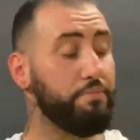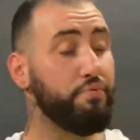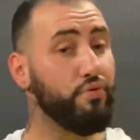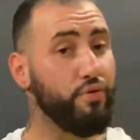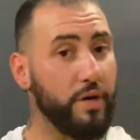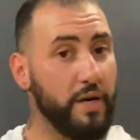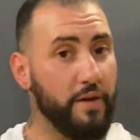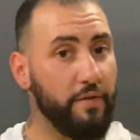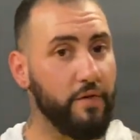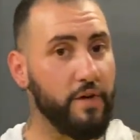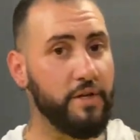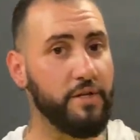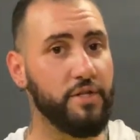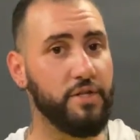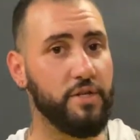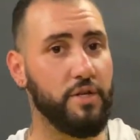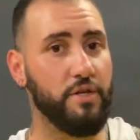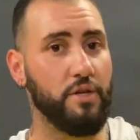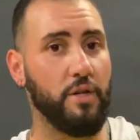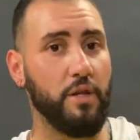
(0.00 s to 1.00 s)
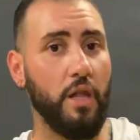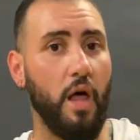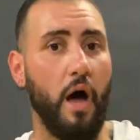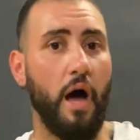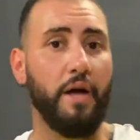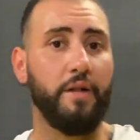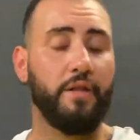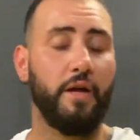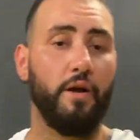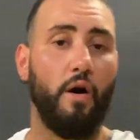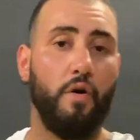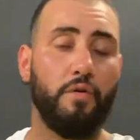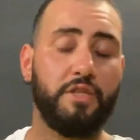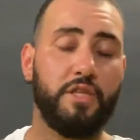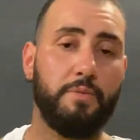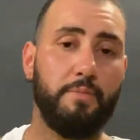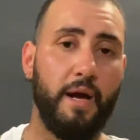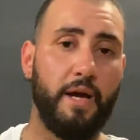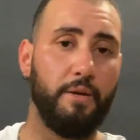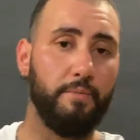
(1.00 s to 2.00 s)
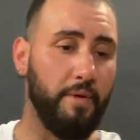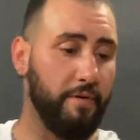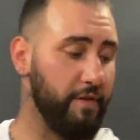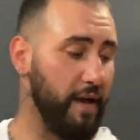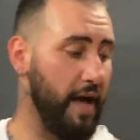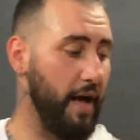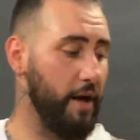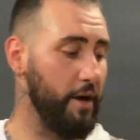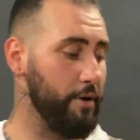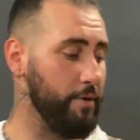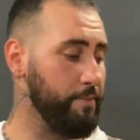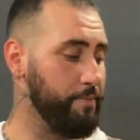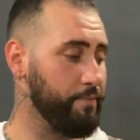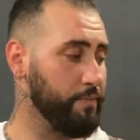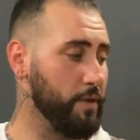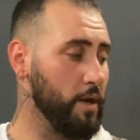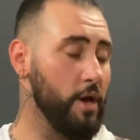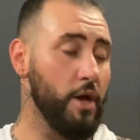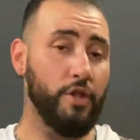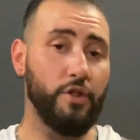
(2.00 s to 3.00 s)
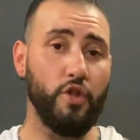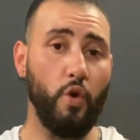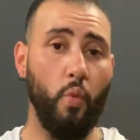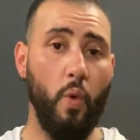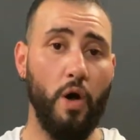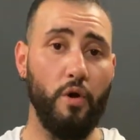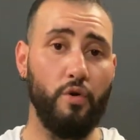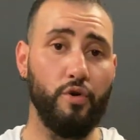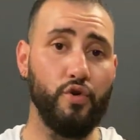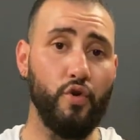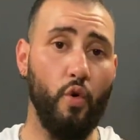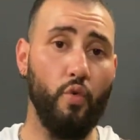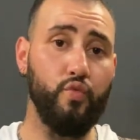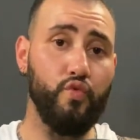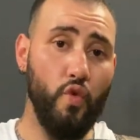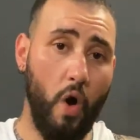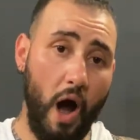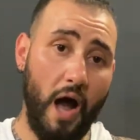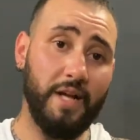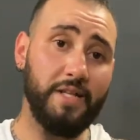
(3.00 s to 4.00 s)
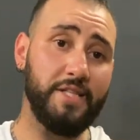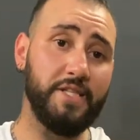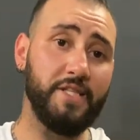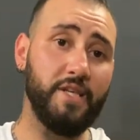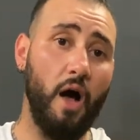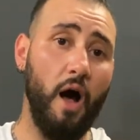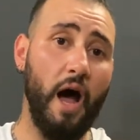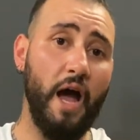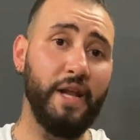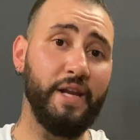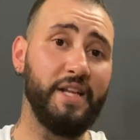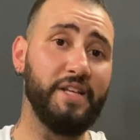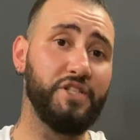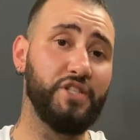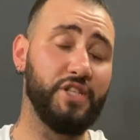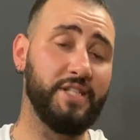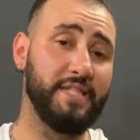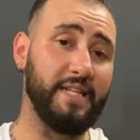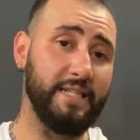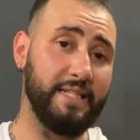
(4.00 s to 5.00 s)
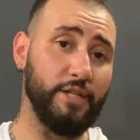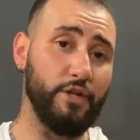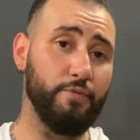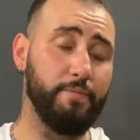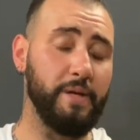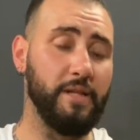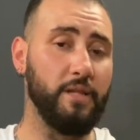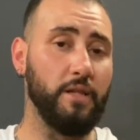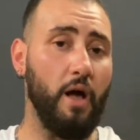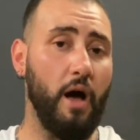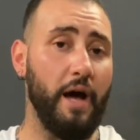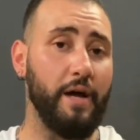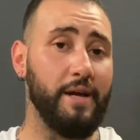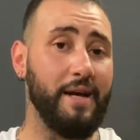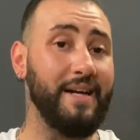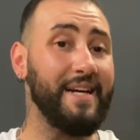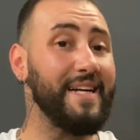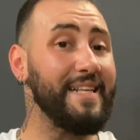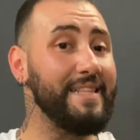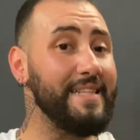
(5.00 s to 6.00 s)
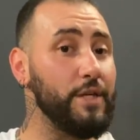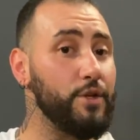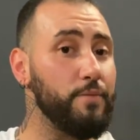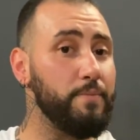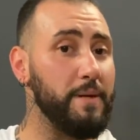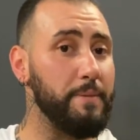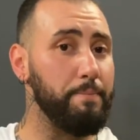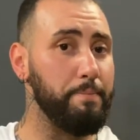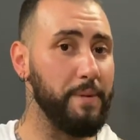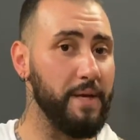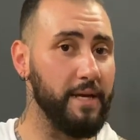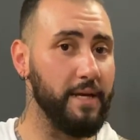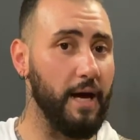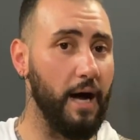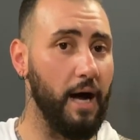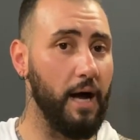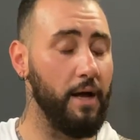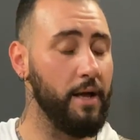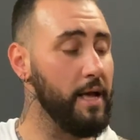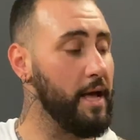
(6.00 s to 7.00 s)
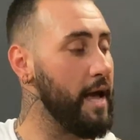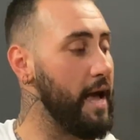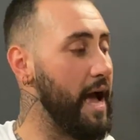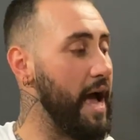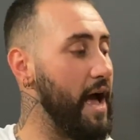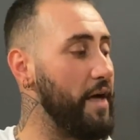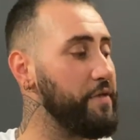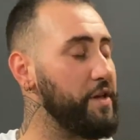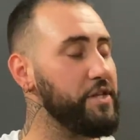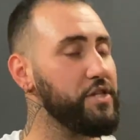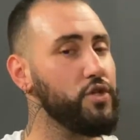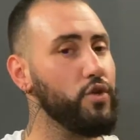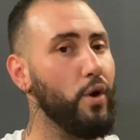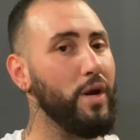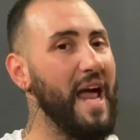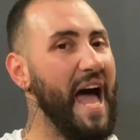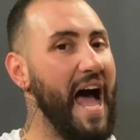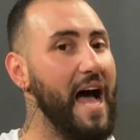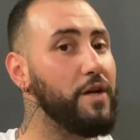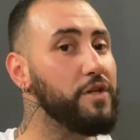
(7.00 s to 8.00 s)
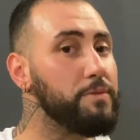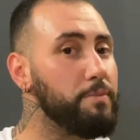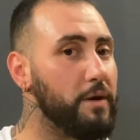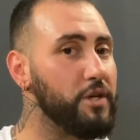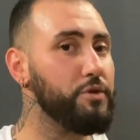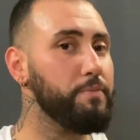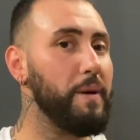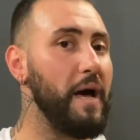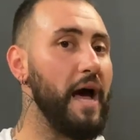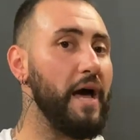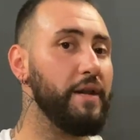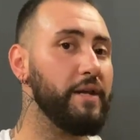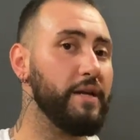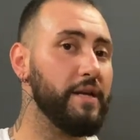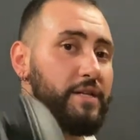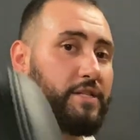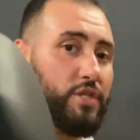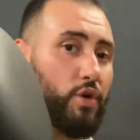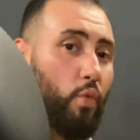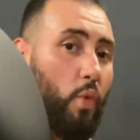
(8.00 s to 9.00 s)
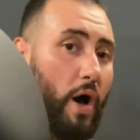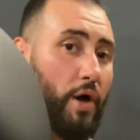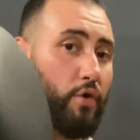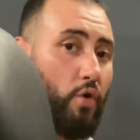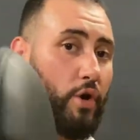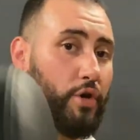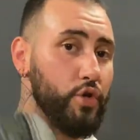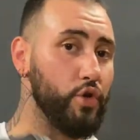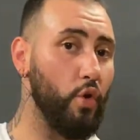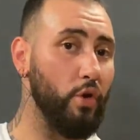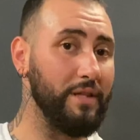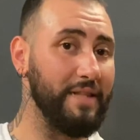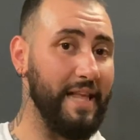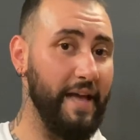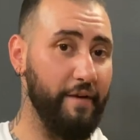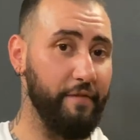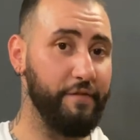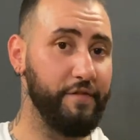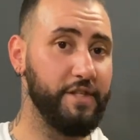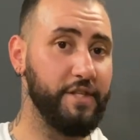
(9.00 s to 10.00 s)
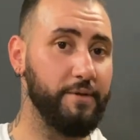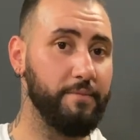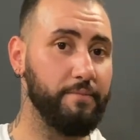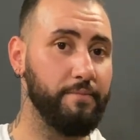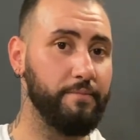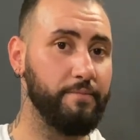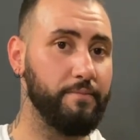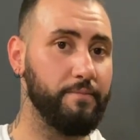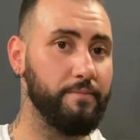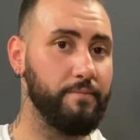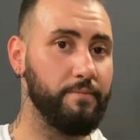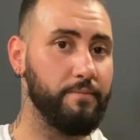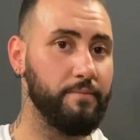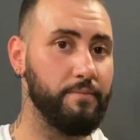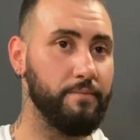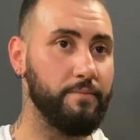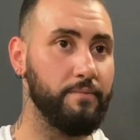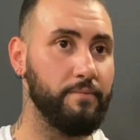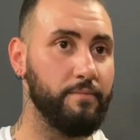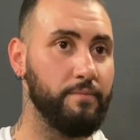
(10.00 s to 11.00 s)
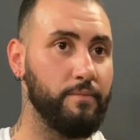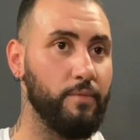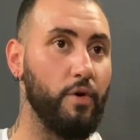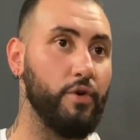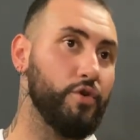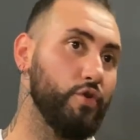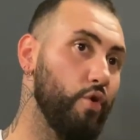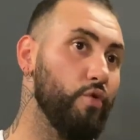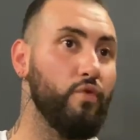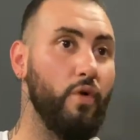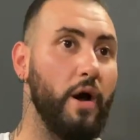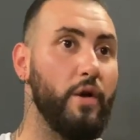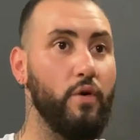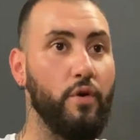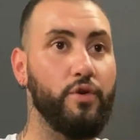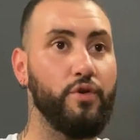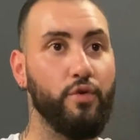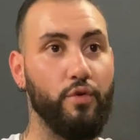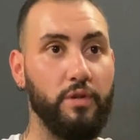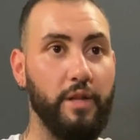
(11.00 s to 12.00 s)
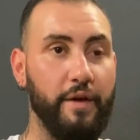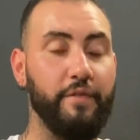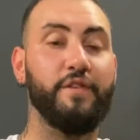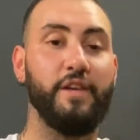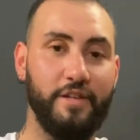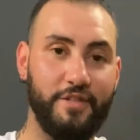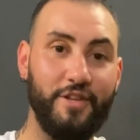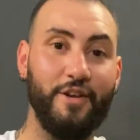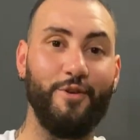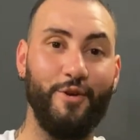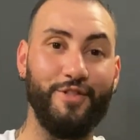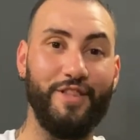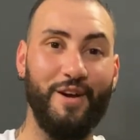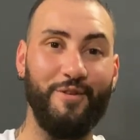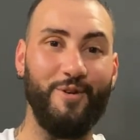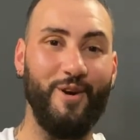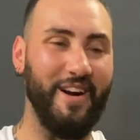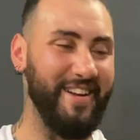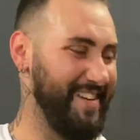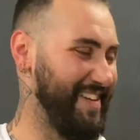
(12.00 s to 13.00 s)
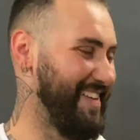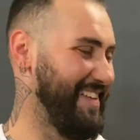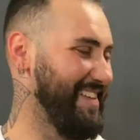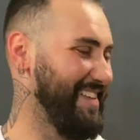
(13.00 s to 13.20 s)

previous line that Ultimatum have had, the one on your right side is just a little bit lighter, a little bit bigger, and there's not as much padding as the one on your left. On your right, on your left. Yes, I got that right.